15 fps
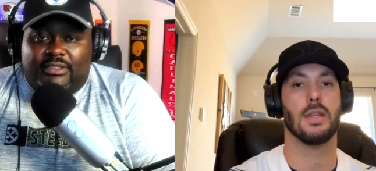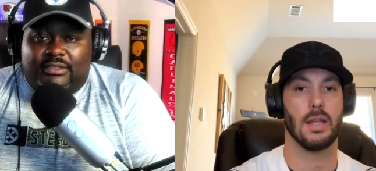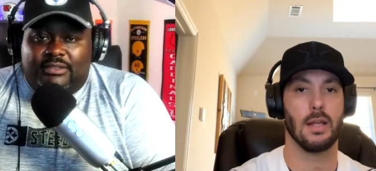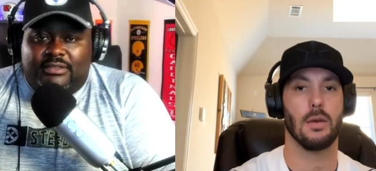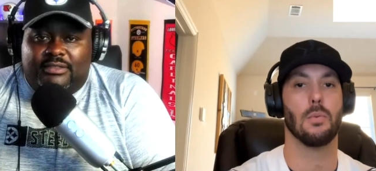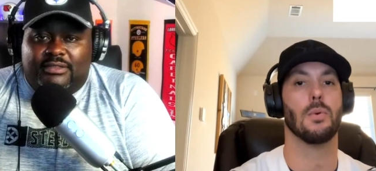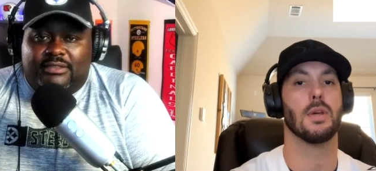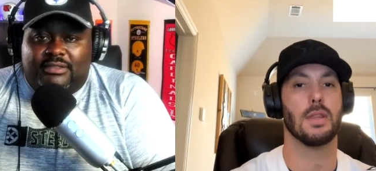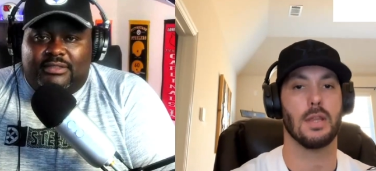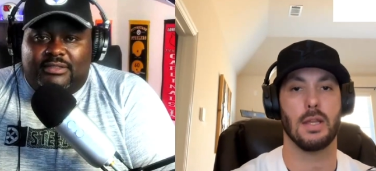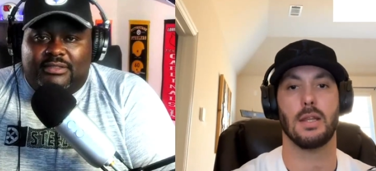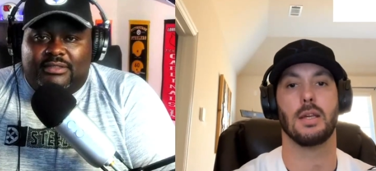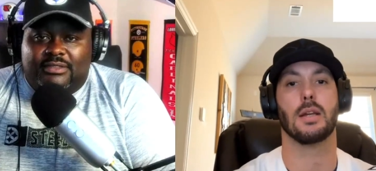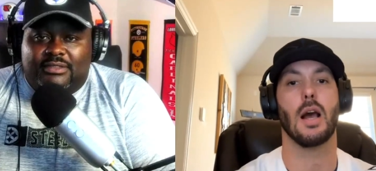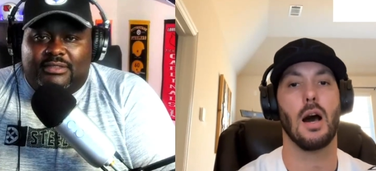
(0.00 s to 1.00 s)
Speaker 1: we run within the,
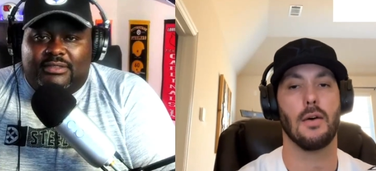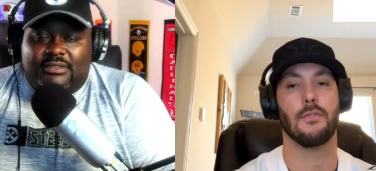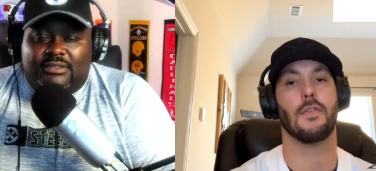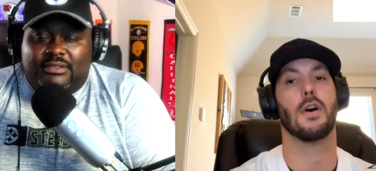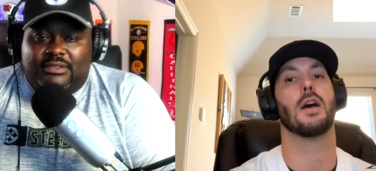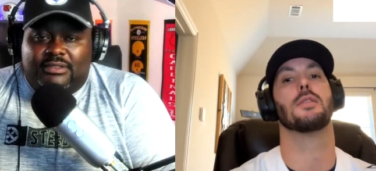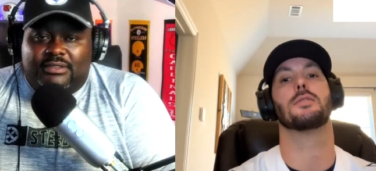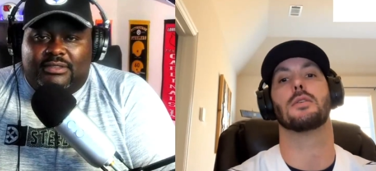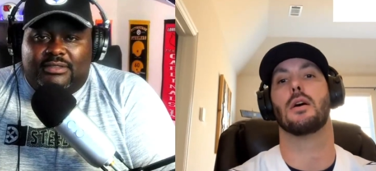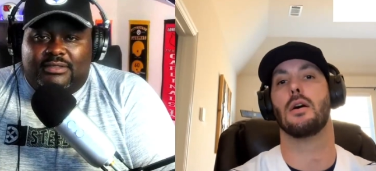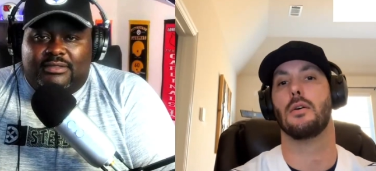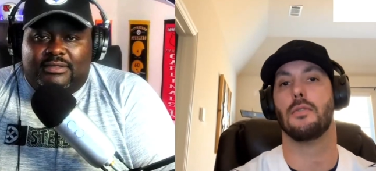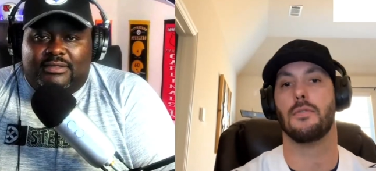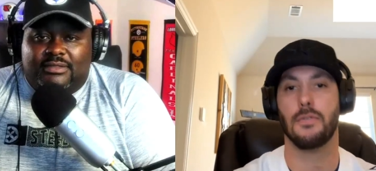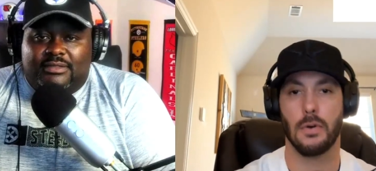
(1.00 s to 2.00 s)
within the
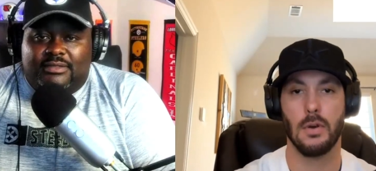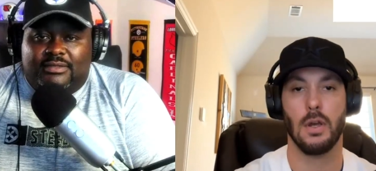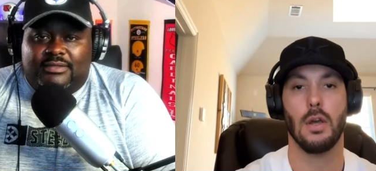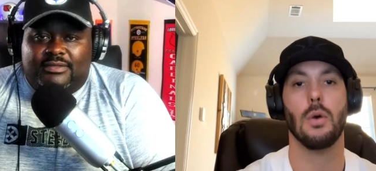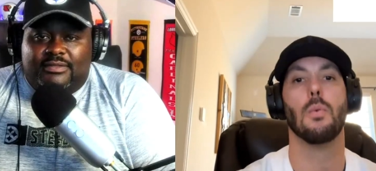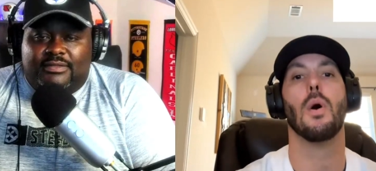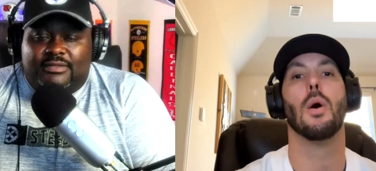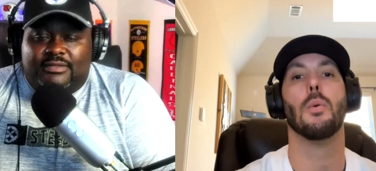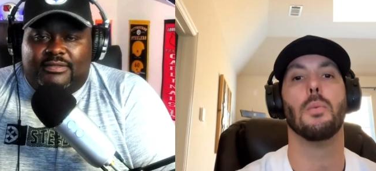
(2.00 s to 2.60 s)
confines of